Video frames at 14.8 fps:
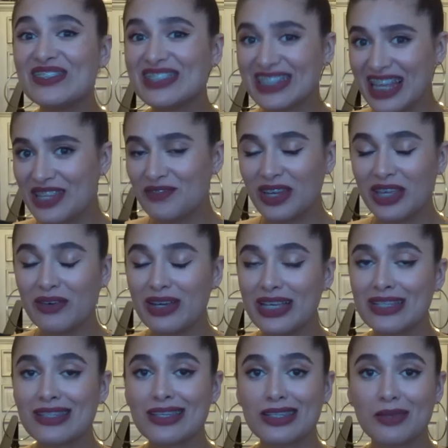today's video
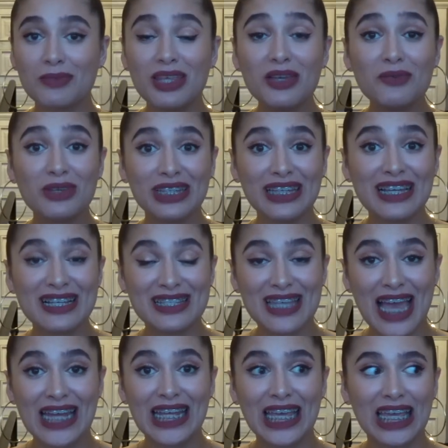is something really
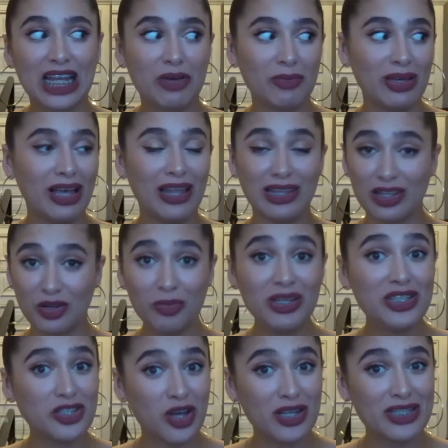exciting and I'm a little bit
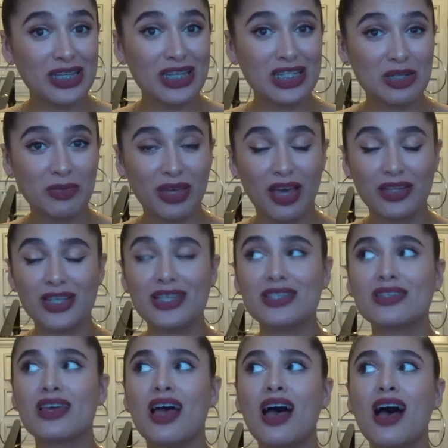daunting to be
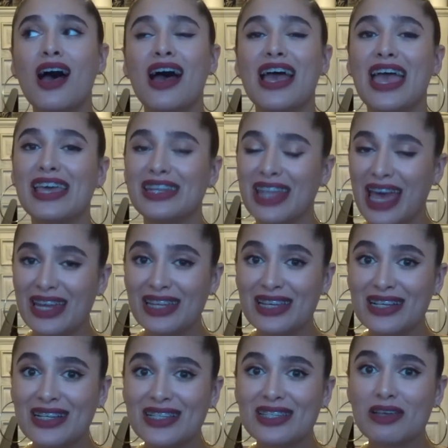honest and that
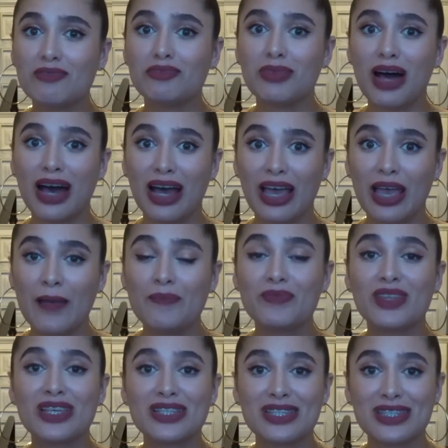is my
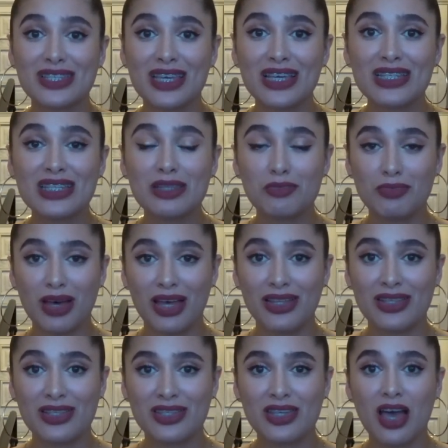sixth
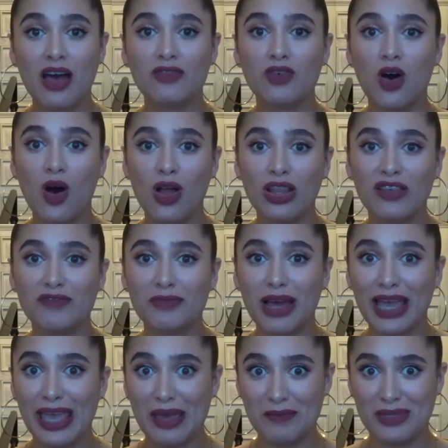months of all of my
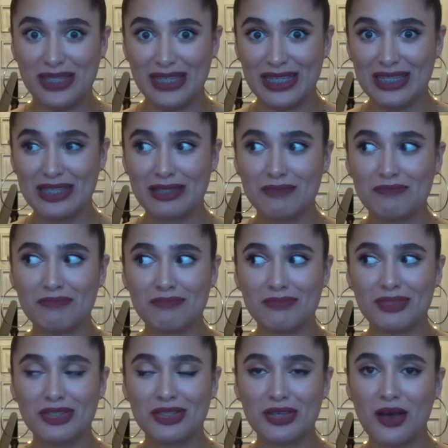empties.
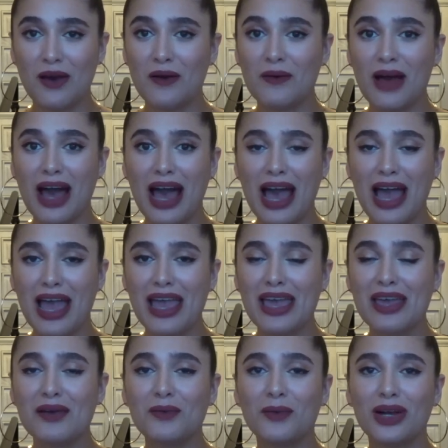So
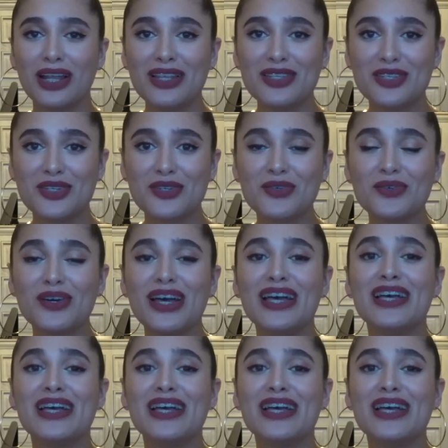I wanted to